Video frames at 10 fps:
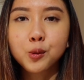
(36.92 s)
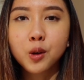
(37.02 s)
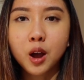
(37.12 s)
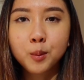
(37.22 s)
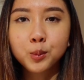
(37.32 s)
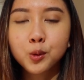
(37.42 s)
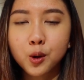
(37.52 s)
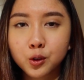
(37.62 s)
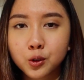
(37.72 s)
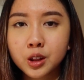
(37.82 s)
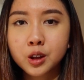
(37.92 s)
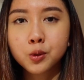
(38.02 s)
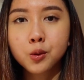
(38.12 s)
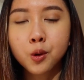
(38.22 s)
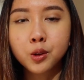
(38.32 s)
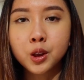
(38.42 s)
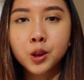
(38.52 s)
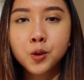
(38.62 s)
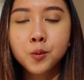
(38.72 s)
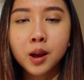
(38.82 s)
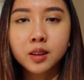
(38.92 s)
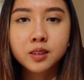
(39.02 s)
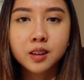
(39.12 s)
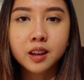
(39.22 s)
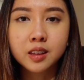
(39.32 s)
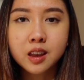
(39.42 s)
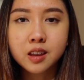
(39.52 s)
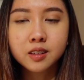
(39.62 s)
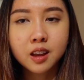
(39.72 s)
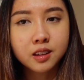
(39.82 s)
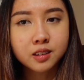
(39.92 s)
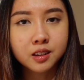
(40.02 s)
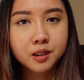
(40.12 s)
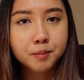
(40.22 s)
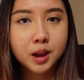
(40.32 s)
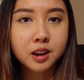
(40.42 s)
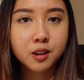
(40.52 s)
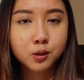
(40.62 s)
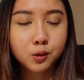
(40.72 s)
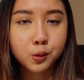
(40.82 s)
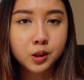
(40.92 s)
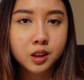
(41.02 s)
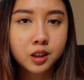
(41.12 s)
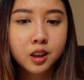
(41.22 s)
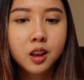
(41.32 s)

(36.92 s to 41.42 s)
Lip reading: to come to Australia to continue my studies as a medical student.